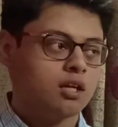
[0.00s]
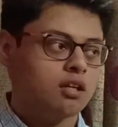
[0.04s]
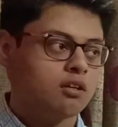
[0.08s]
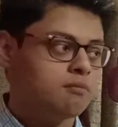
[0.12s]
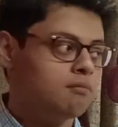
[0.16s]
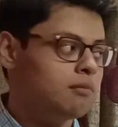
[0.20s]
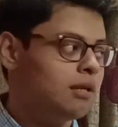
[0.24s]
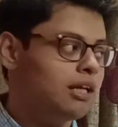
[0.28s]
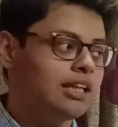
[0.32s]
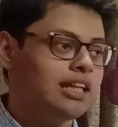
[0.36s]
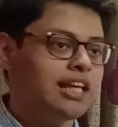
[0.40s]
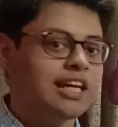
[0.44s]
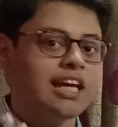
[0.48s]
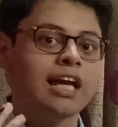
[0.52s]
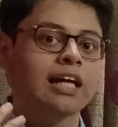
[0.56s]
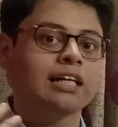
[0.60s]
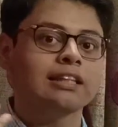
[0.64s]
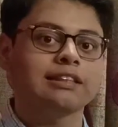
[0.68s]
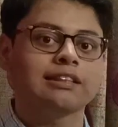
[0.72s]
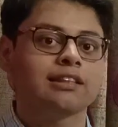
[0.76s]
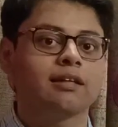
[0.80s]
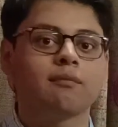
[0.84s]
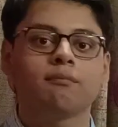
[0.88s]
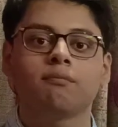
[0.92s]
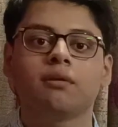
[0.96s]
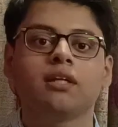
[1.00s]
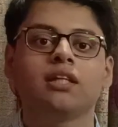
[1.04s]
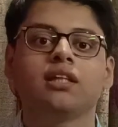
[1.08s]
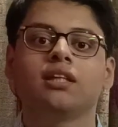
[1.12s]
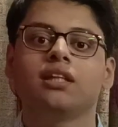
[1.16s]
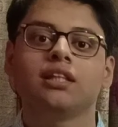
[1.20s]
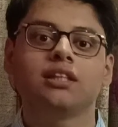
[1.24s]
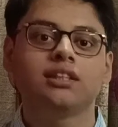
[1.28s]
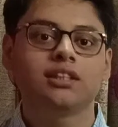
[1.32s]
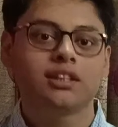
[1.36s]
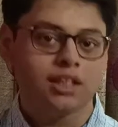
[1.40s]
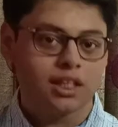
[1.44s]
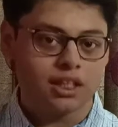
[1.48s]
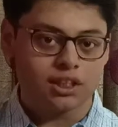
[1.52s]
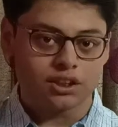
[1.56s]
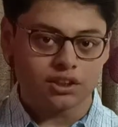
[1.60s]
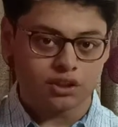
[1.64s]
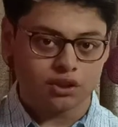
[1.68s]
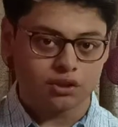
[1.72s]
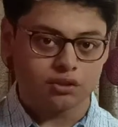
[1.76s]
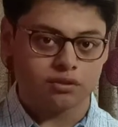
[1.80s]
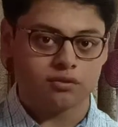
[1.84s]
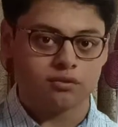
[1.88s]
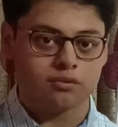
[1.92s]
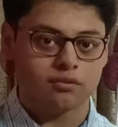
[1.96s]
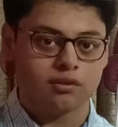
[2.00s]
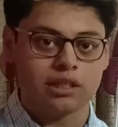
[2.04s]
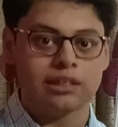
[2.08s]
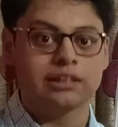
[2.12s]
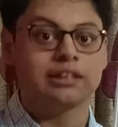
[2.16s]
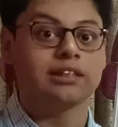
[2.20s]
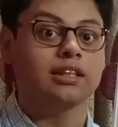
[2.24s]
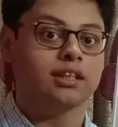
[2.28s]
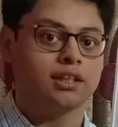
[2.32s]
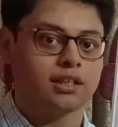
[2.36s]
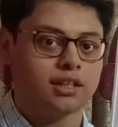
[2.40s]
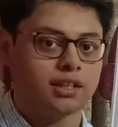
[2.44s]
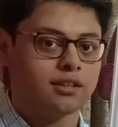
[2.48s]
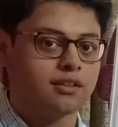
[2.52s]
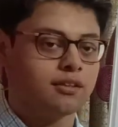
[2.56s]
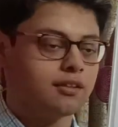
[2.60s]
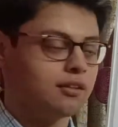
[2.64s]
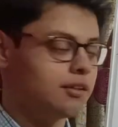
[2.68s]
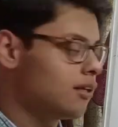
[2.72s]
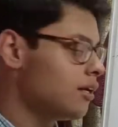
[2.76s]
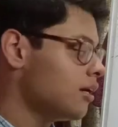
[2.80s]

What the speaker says: Meaning has completely changed, isn't it?